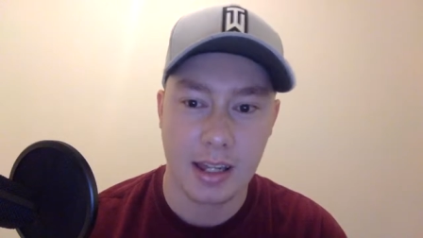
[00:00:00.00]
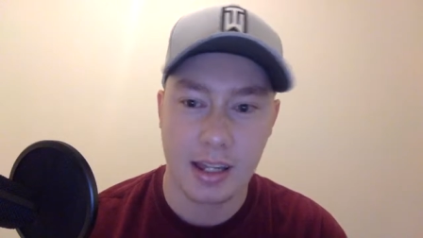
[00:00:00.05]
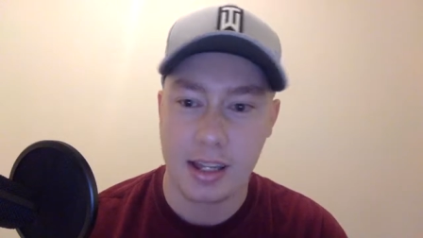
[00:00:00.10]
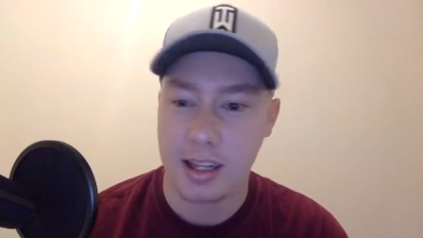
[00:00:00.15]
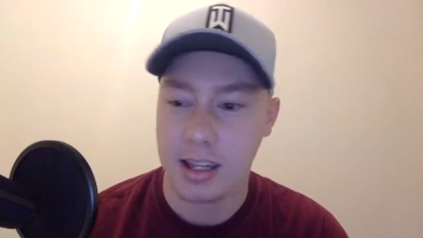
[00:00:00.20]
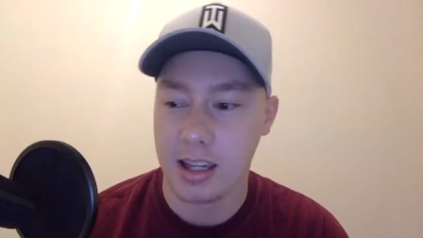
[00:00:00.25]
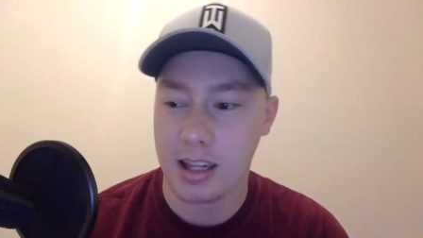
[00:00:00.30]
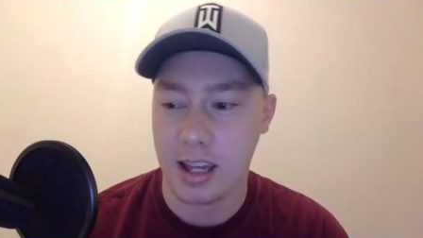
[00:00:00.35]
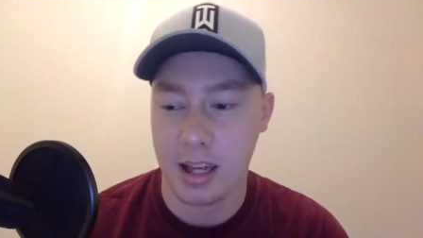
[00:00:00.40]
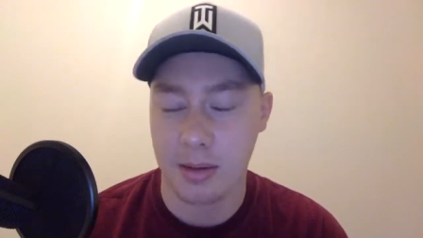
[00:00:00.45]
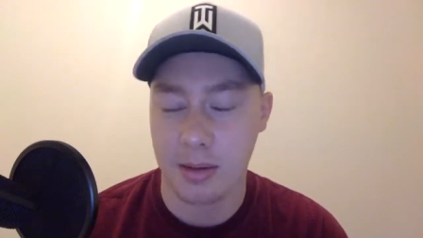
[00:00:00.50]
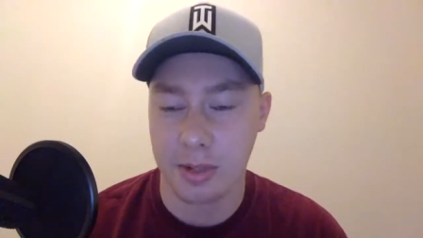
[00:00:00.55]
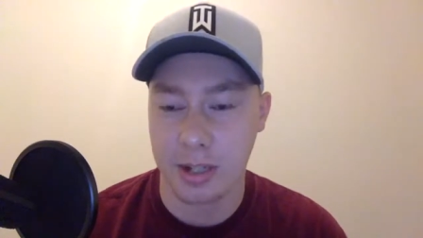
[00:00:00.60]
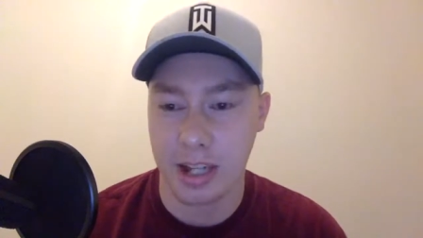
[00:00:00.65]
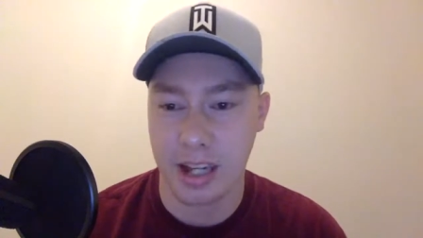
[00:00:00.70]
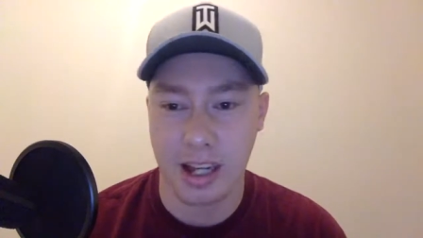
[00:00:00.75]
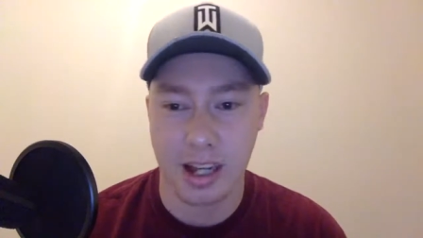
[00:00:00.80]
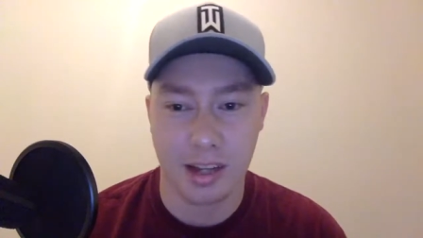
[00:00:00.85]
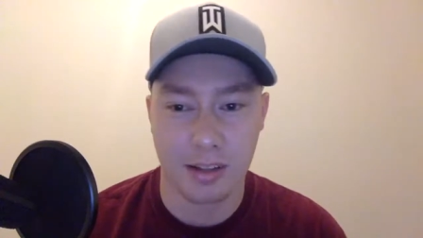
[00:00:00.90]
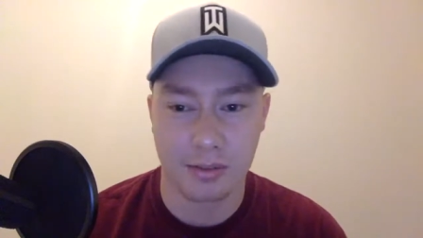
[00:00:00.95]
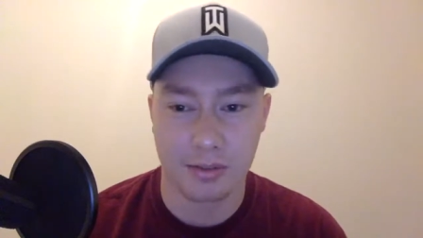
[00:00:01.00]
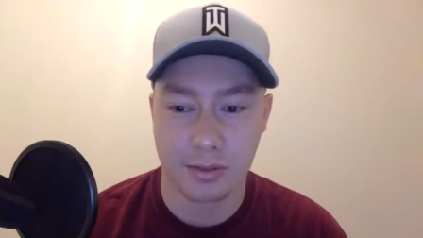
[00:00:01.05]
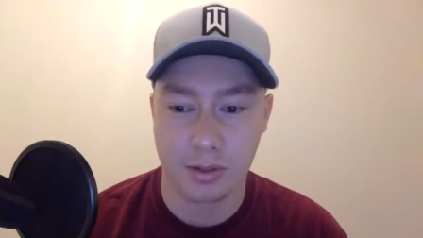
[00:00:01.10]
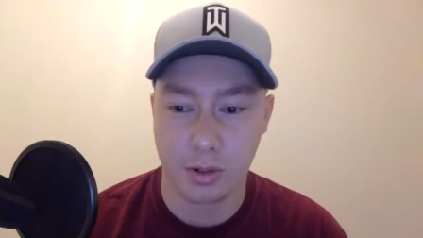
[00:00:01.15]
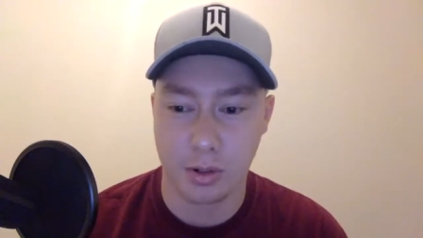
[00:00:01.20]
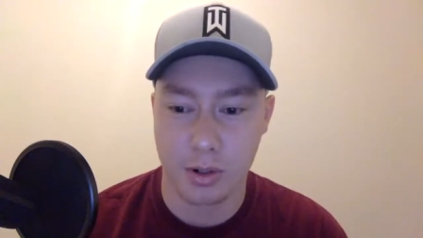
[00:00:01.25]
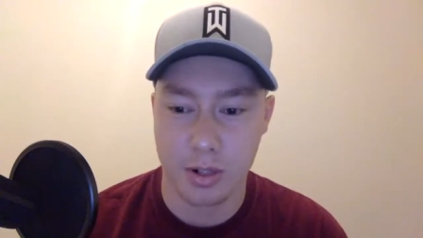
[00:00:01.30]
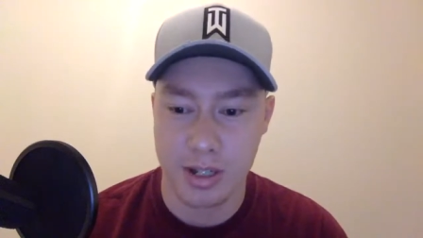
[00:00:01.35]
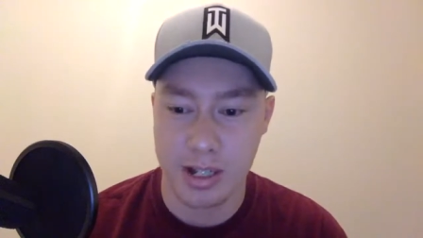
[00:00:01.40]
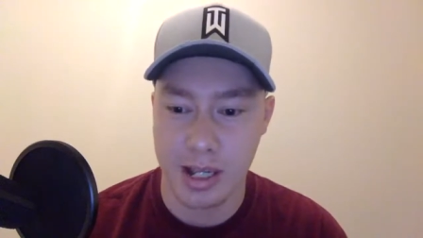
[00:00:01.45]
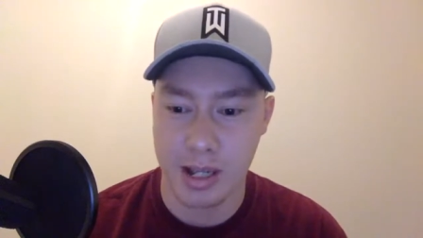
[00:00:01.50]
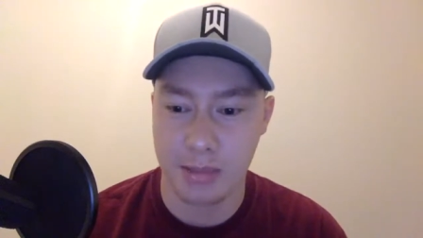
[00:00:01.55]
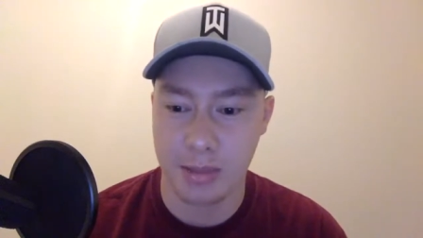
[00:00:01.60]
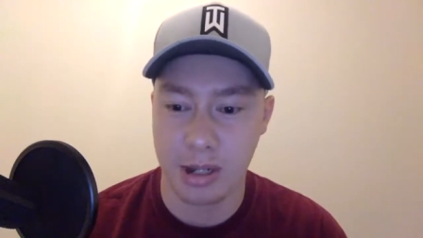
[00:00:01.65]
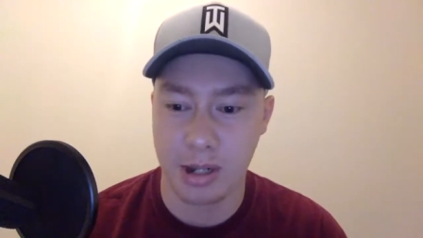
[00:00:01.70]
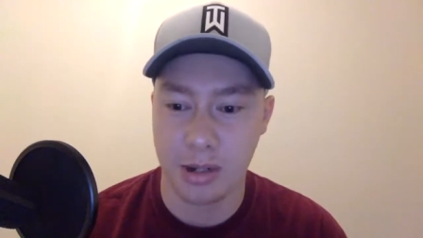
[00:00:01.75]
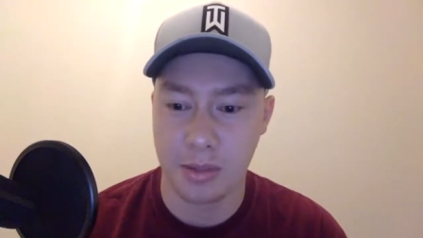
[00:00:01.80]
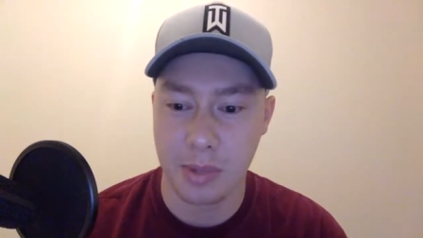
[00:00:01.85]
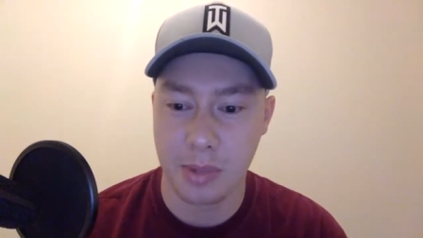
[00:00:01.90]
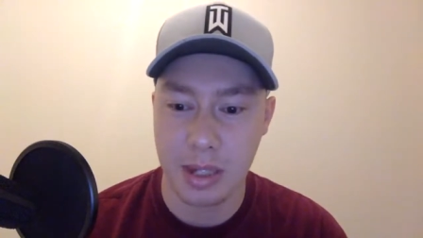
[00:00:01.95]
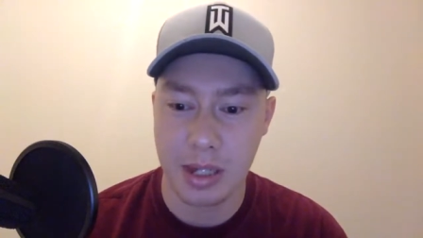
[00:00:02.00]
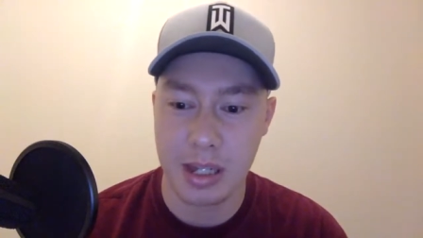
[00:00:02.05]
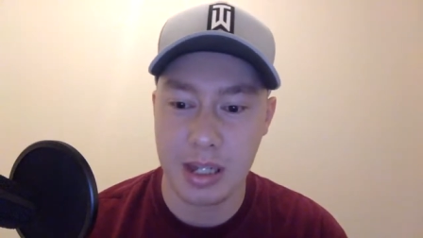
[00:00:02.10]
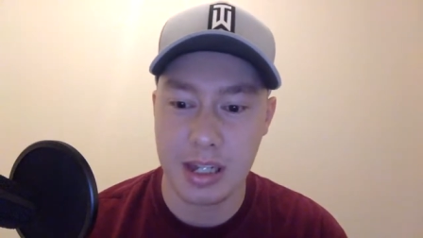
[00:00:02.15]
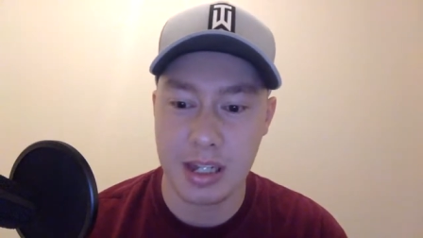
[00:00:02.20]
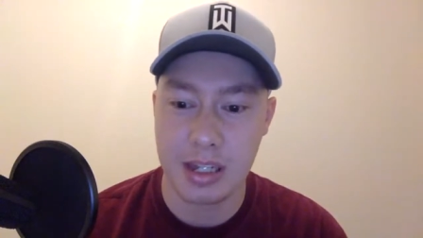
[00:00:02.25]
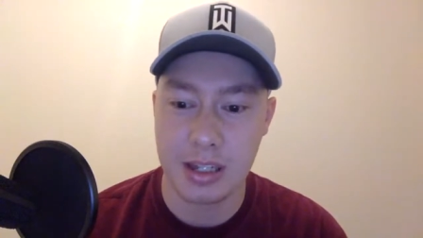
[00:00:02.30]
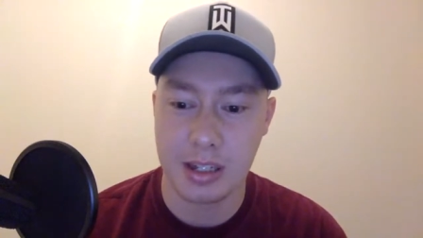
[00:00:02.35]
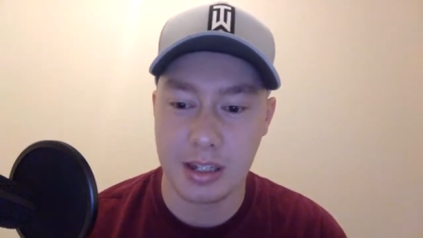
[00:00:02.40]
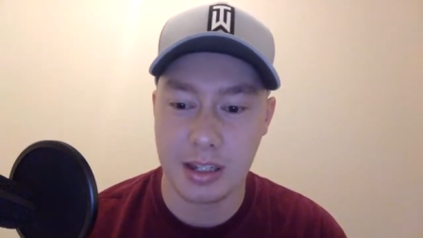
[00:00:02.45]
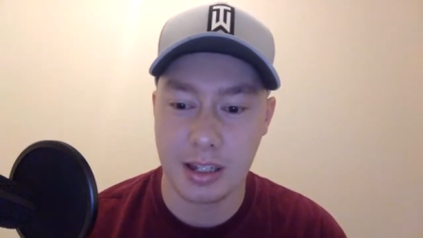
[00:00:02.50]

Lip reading: We got, of course, MLB,